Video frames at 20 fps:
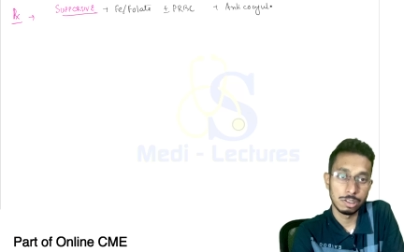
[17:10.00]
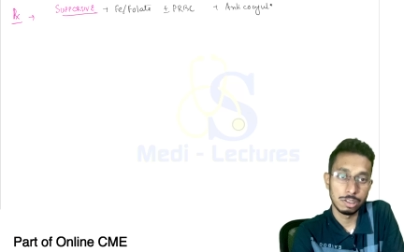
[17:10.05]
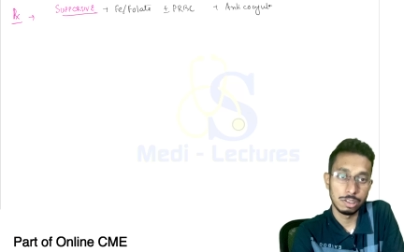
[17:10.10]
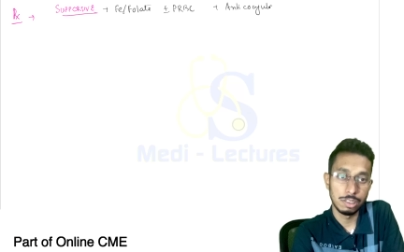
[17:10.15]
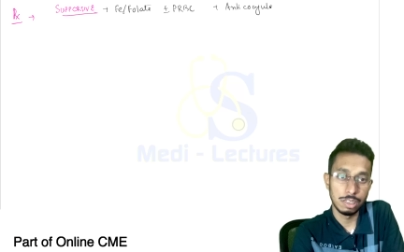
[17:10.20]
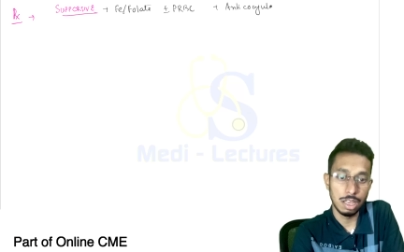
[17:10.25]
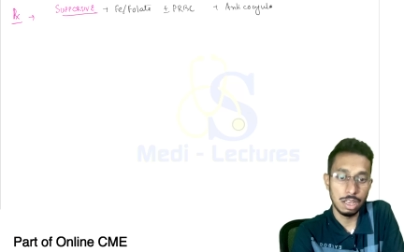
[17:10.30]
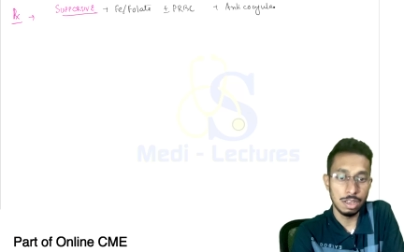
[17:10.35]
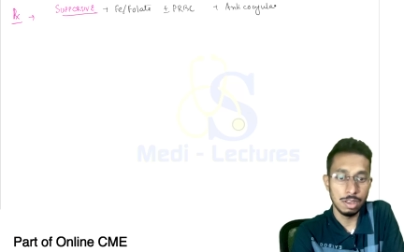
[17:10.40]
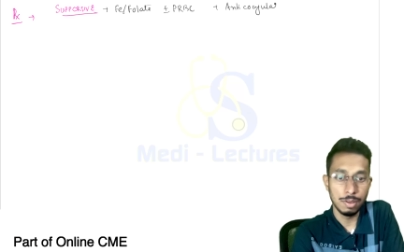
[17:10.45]

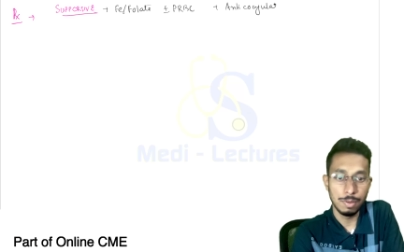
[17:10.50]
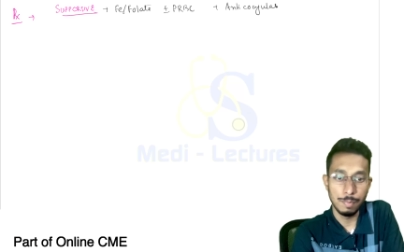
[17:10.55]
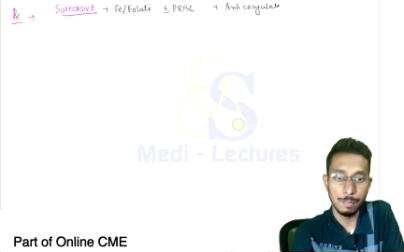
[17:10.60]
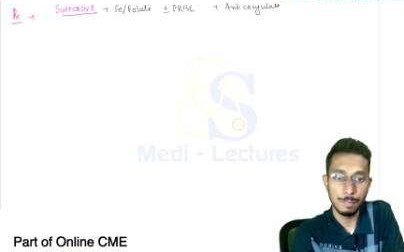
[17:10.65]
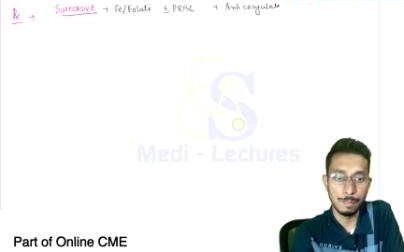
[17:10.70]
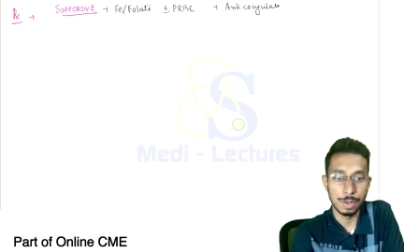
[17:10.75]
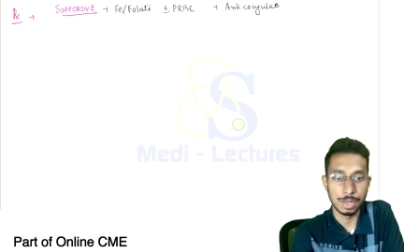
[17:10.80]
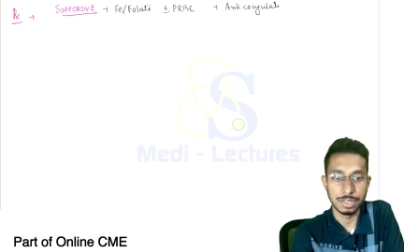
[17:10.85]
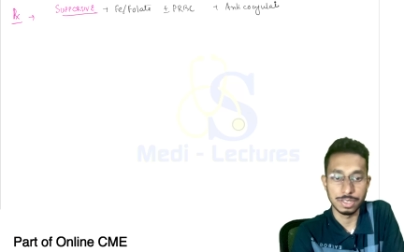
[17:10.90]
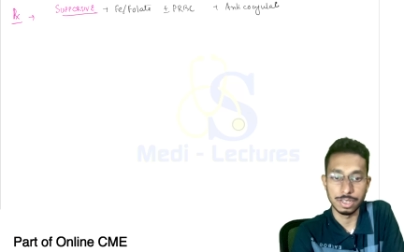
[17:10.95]
the
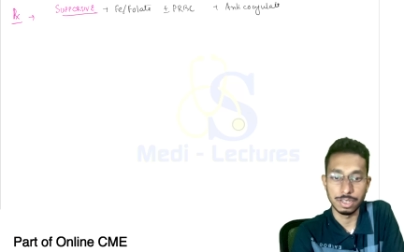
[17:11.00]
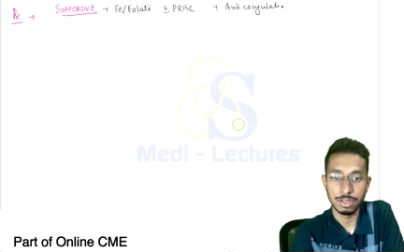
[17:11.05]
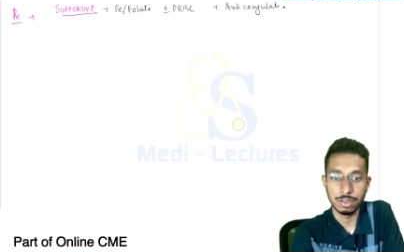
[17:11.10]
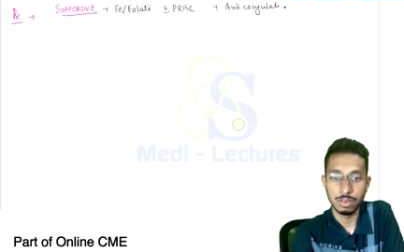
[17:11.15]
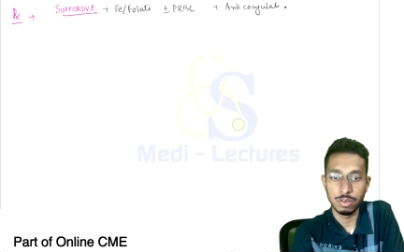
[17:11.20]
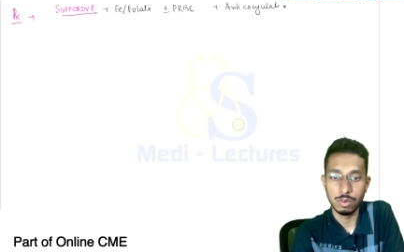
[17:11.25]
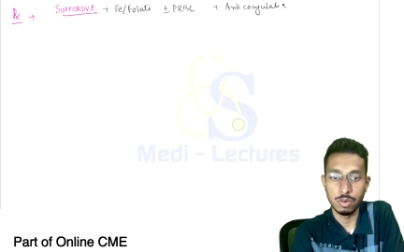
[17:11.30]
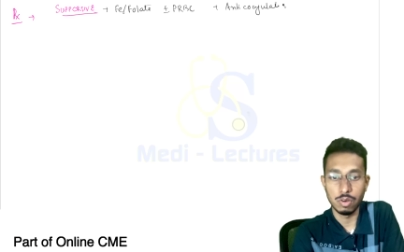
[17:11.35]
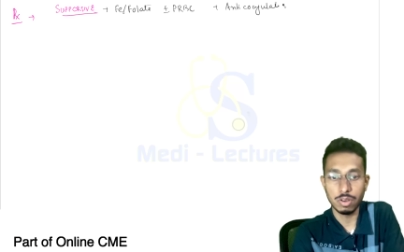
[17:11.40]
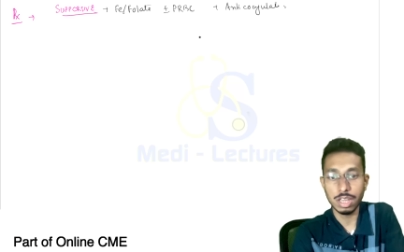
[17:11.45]
patient.
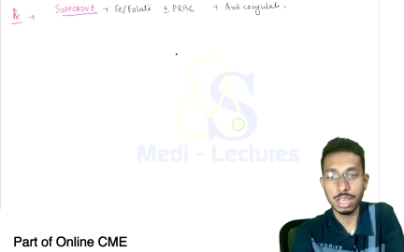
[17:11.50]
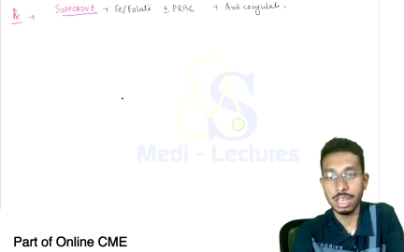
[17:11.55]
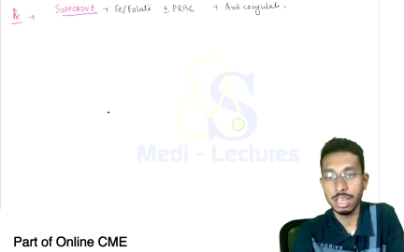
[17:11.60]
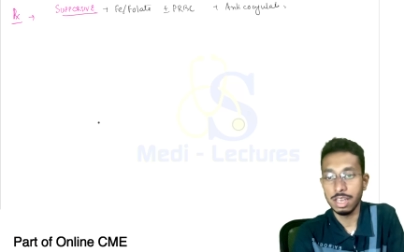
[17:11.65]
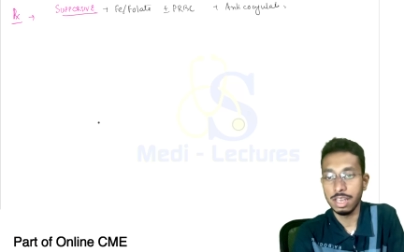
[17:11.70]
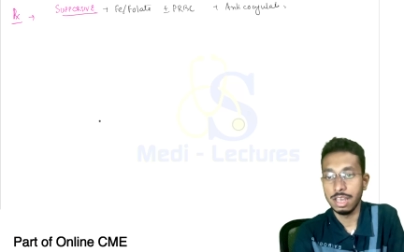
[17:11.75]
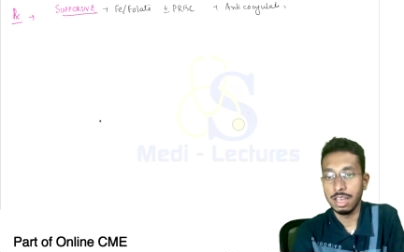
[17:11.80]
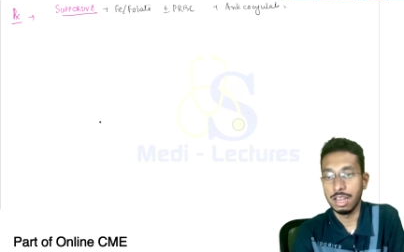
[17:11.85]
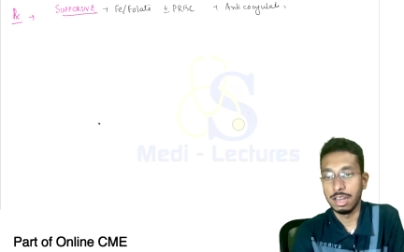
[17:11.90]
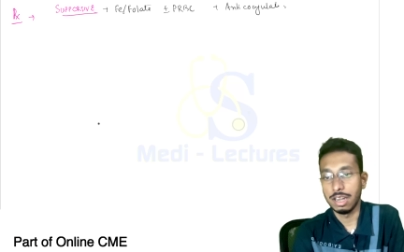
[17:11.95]
Okay.
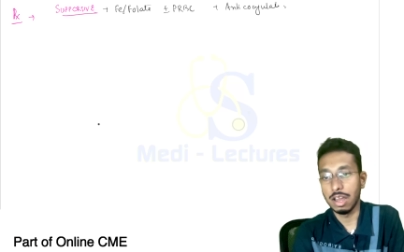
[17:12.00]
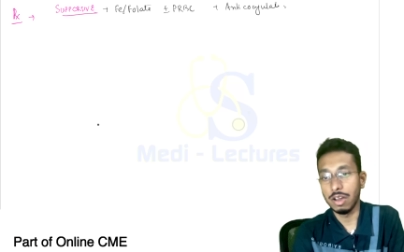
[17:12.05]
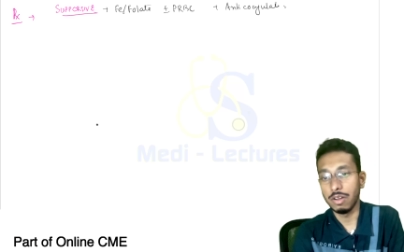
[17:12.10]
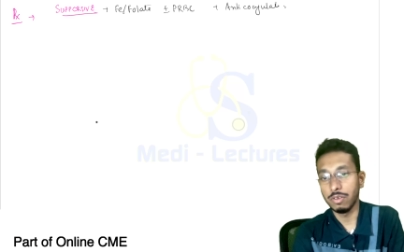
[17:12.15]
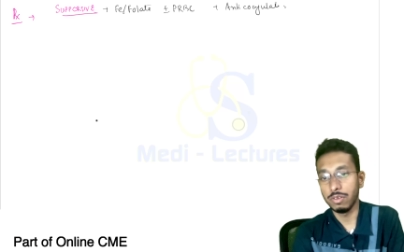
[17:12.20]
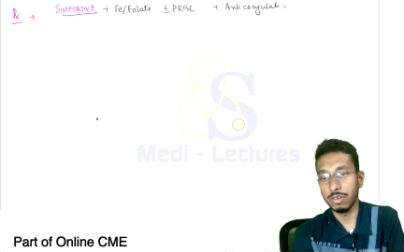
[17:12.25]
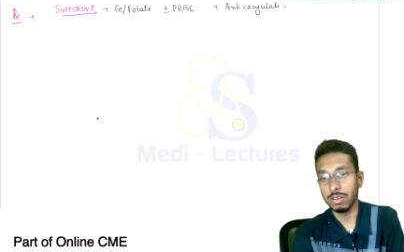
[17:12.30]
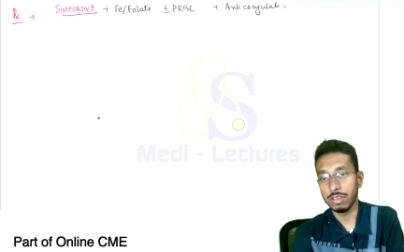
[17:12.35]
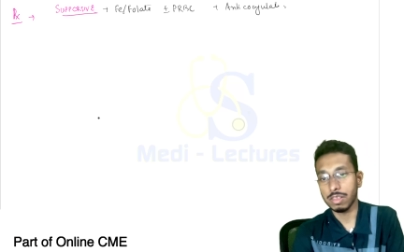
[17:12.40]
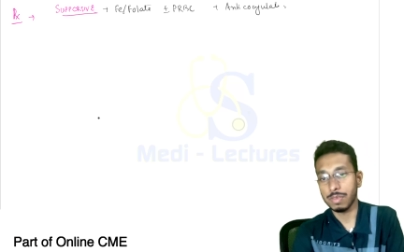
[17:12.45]

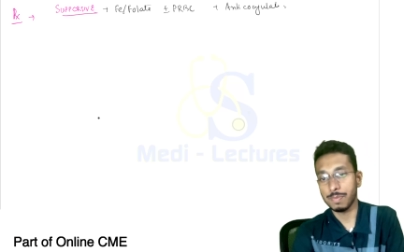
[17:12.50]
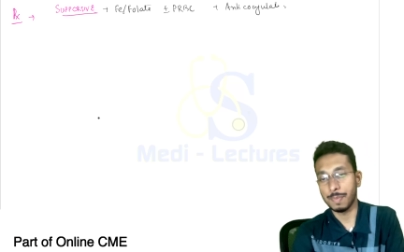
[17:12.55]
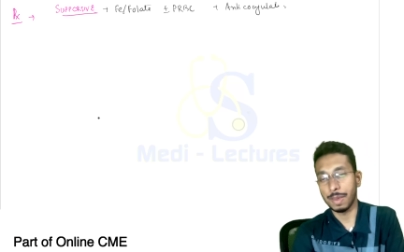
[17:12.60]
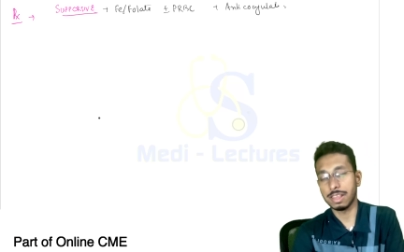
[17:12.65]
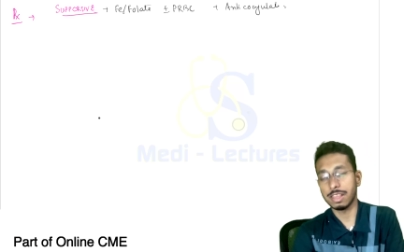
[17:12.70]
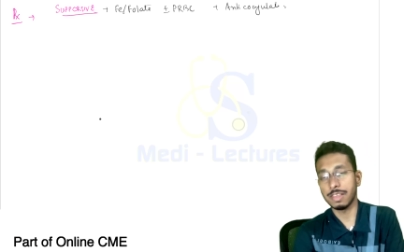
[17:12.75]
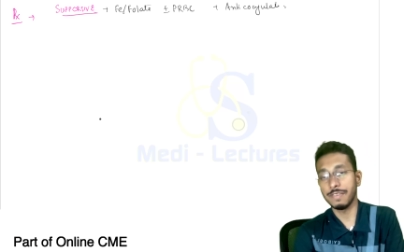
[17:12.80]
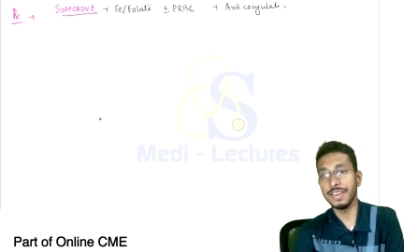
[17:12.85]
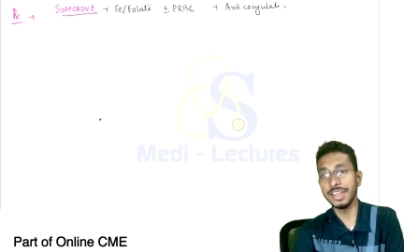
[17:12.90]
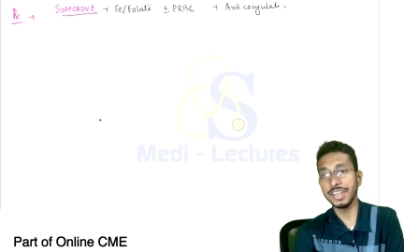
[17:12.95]
Now,
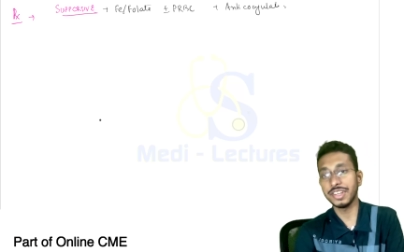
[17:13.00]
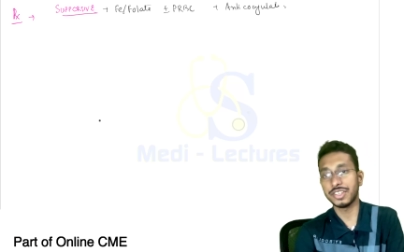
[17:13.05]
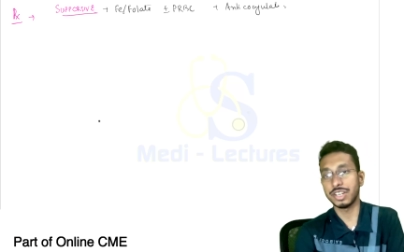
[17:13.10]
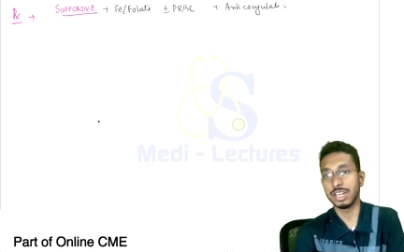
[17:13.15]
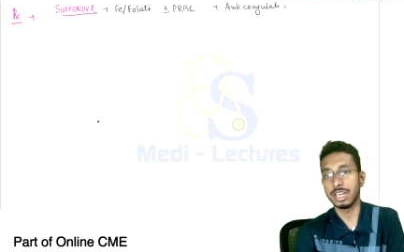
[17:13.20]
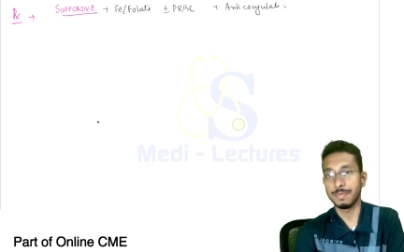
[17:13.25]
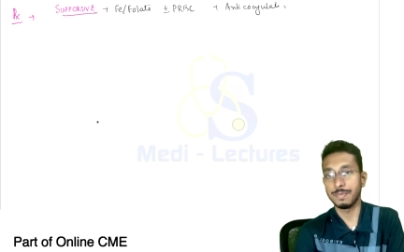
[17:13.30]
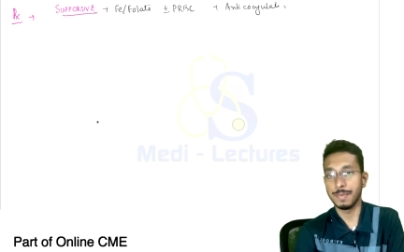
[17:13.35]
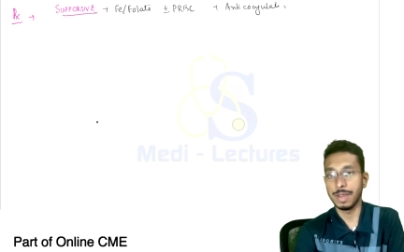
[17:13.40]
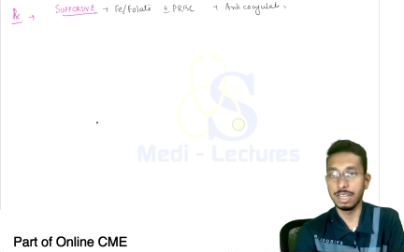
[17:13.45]
specific
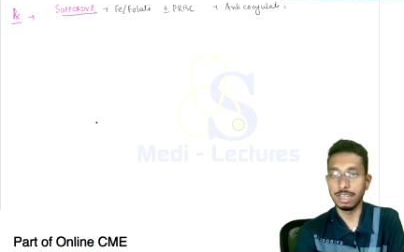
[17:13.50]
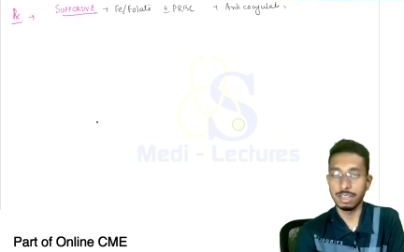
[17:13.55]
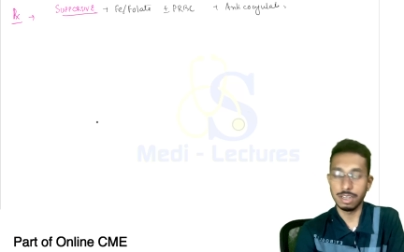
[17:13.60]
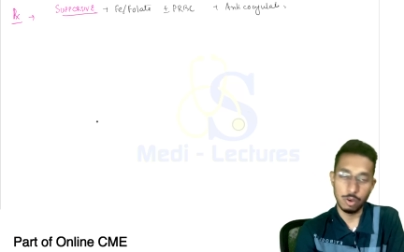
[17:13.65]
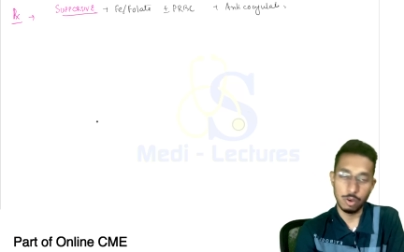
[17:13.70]
treatment